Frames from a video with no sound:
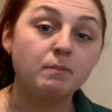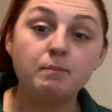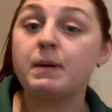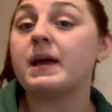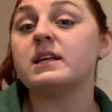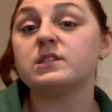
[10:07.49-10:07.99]

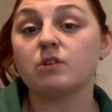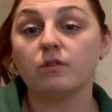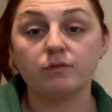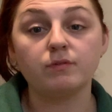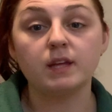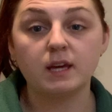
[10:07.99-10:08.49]
based
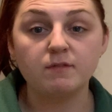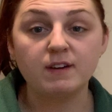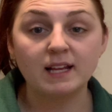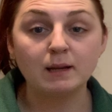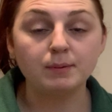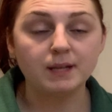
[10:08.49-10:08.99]
on the
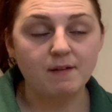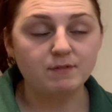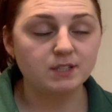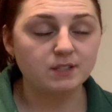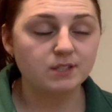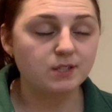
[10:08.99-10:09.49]
available
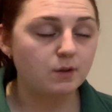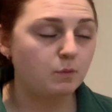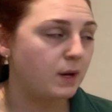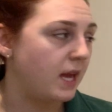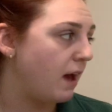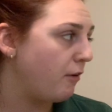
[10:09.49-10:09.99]
evidence that
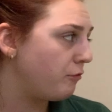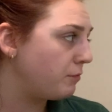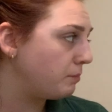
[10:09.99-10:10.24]
we have.